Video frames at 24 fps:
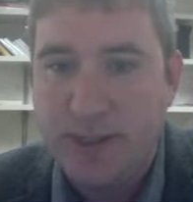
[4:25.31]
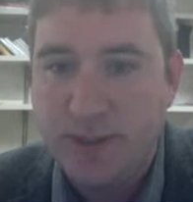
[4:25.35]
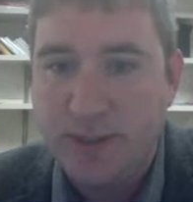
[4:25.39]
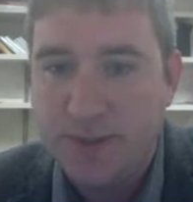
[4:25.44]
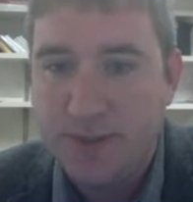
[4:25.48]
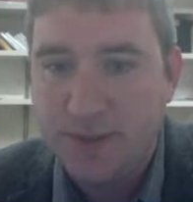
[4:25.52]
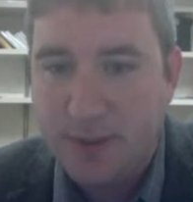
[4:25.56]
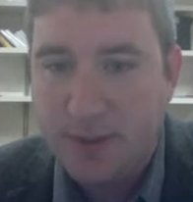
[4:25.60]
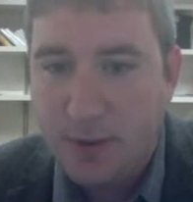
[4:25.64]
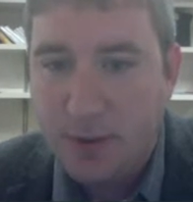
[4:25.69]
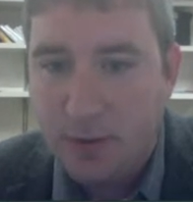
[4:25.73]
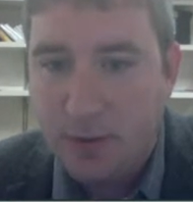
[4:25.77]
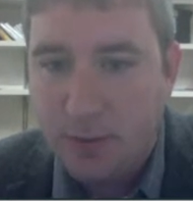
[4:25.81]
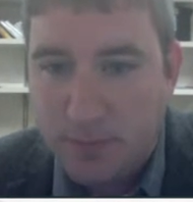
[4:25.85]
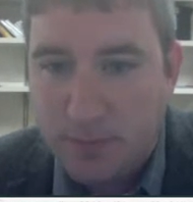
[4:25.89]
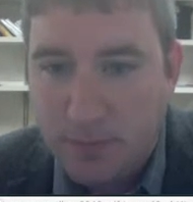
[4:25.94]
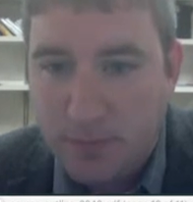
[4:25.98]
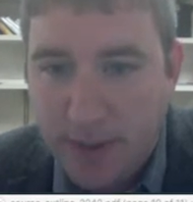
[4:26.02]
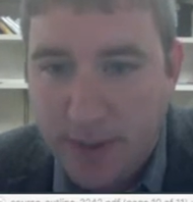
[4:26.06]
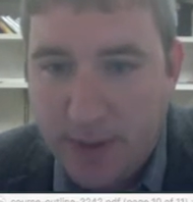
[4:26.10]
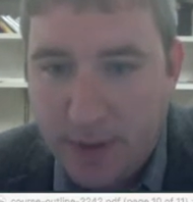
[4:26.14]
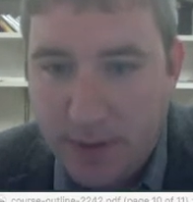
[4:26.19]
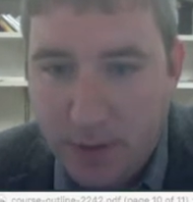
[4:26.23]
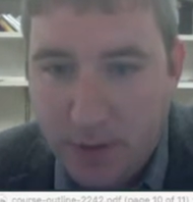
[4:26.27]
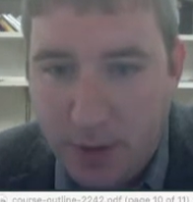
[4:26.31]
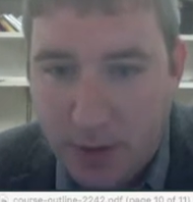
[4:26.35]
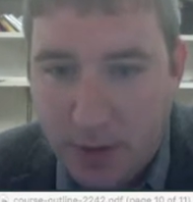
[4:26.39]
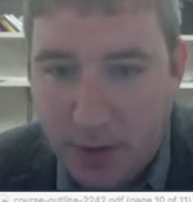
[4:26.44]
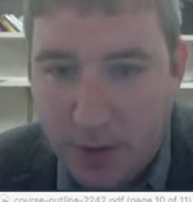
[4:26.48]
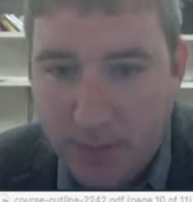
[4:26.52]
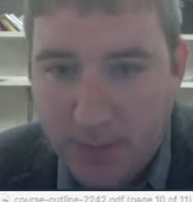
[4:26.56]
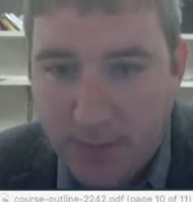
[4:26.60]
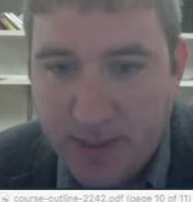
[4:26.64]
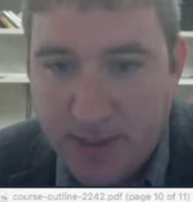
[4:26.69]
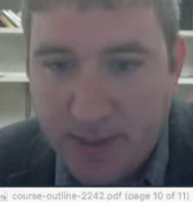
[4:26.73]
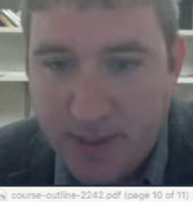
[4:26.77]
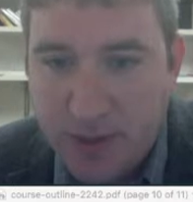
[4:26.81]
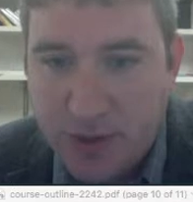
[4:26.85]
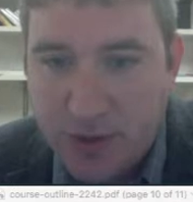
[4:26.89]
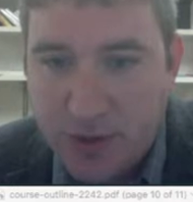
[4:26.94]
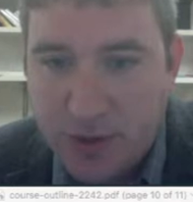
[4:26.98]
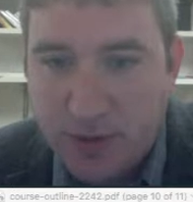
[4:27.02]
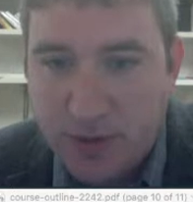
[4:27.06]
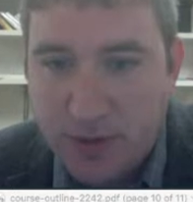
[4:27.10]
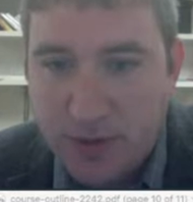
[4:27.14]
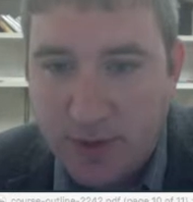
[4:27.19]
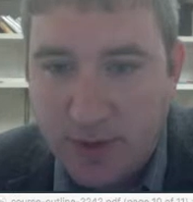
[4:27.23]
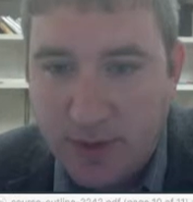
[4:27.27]
So we are no longer beginning
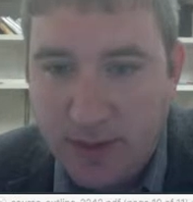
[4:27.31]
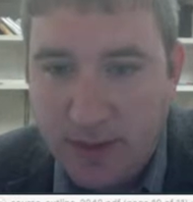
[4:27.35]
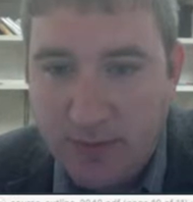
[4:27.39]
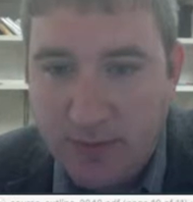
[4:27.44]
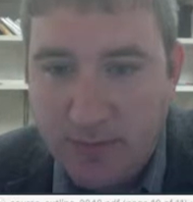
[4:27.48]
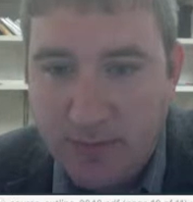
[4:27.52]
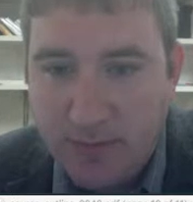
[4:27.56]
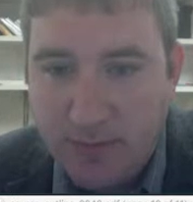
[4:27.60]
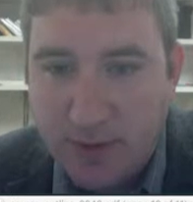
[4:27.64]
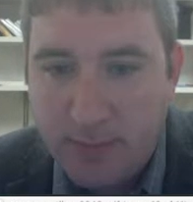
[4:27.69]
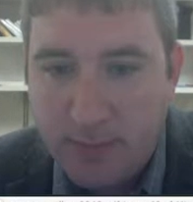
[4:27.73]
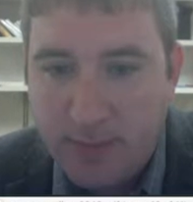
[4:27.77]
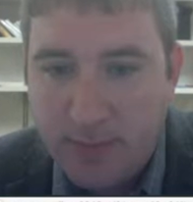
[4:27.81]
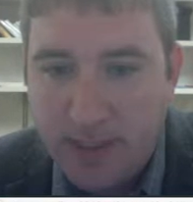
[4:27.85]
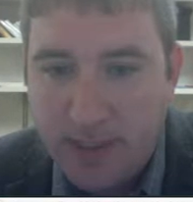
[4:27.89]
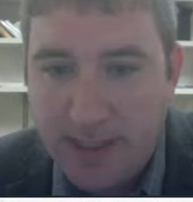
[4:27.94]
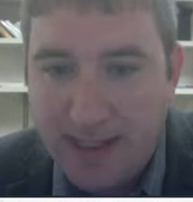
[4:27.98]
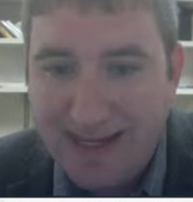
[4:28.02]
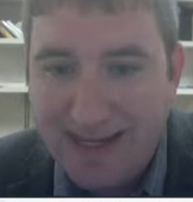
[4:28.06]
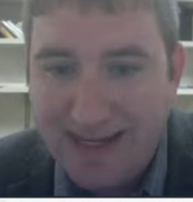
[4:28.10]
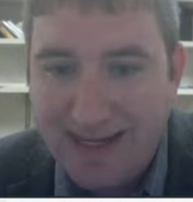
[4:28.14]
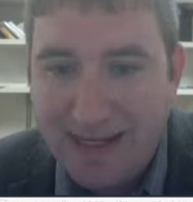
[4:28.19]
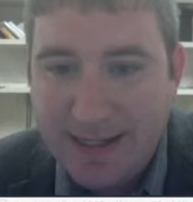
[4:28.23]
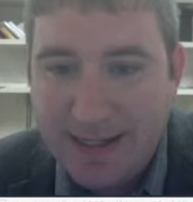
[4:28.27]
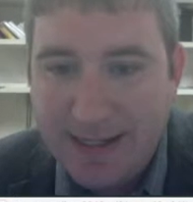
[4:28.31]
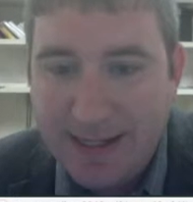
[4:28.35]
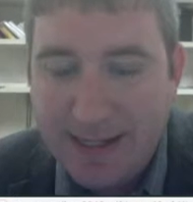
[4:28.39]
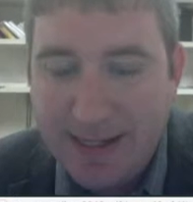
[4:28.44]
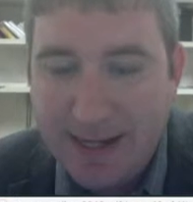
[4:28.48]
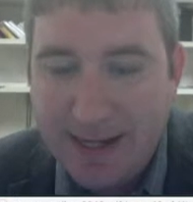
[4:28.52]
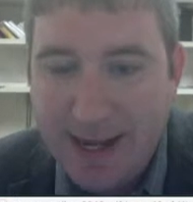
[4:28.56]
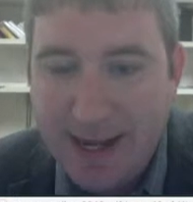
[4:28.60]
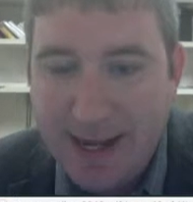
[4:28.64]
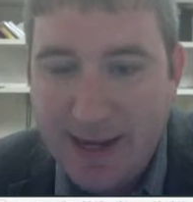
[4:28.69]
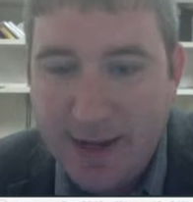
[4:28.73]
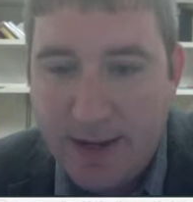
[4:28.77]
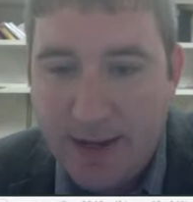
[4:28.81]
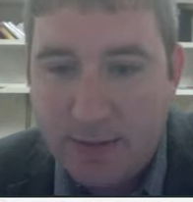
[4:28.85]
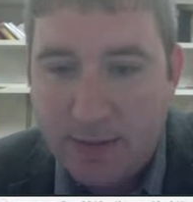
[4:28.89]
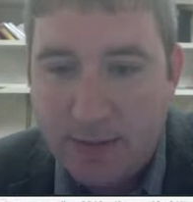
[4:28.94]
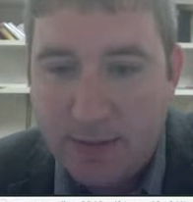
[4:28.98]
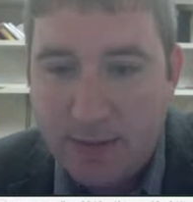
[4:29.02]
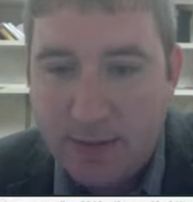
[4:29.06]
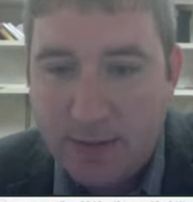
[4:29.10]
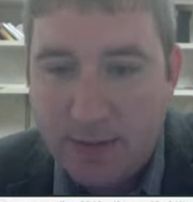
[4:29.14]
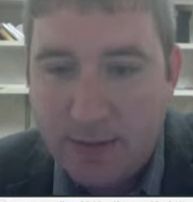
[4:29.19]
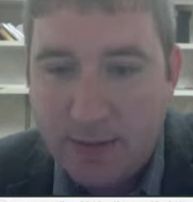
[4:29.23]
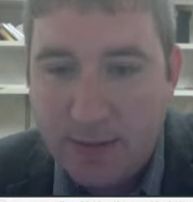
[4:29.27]
shortly, we are beginning now.
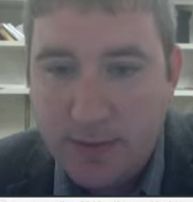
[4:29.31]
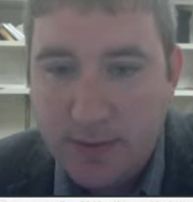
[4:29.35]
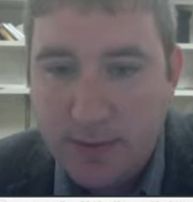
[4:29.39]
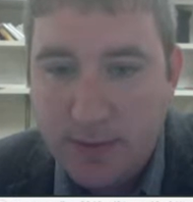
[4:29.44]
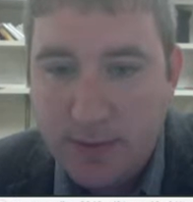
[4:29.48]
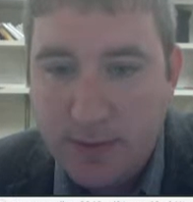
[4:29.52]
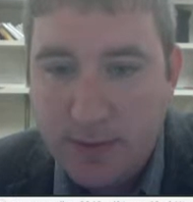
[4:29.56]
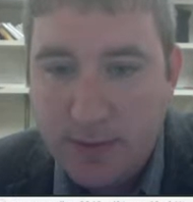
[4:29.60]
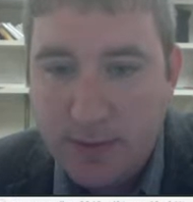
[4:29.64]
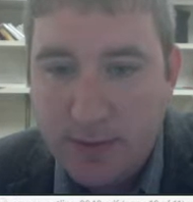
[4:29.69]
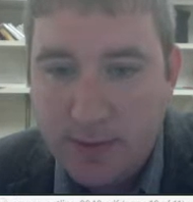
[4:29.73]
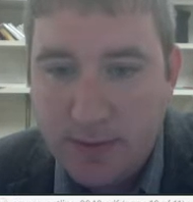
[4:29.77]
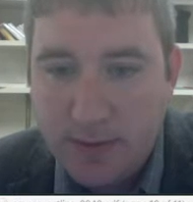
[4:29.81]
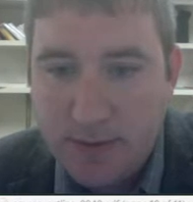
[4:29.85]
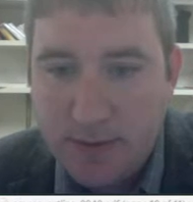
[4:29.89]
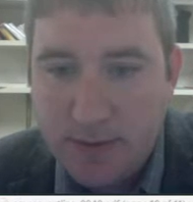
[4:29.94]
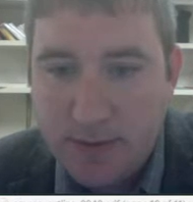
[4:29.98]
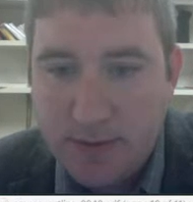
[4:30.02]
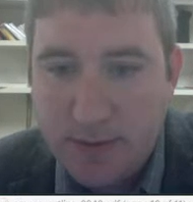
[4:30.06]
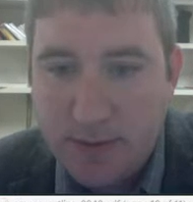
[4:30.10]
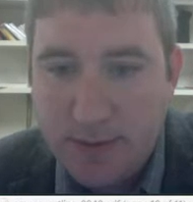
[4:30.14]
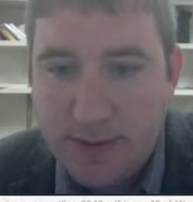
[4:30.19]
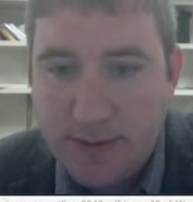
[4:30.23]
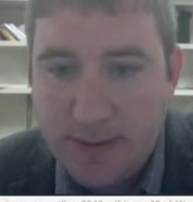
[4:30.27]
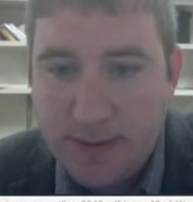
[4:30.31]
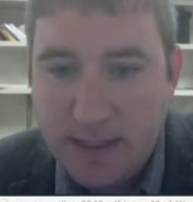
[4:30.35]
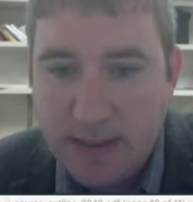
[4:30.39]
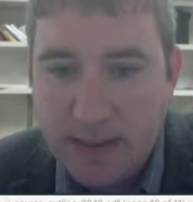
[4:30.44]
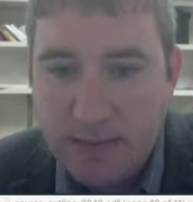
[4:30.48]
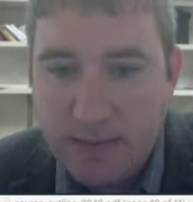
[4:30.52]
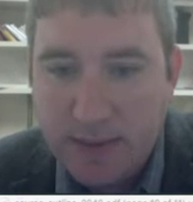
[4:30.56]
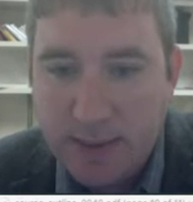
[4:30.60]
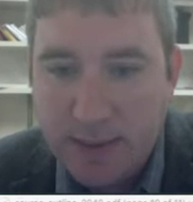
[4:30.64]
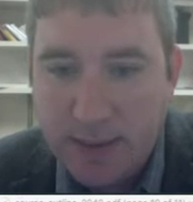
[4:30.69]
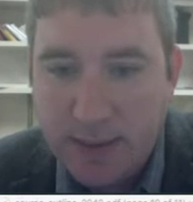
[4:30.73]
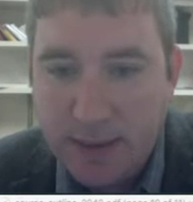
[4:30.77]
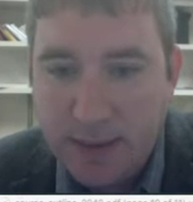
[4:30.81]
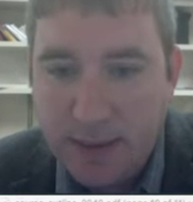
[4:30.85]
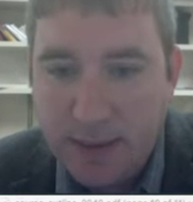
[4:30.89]
So let's get rid of you.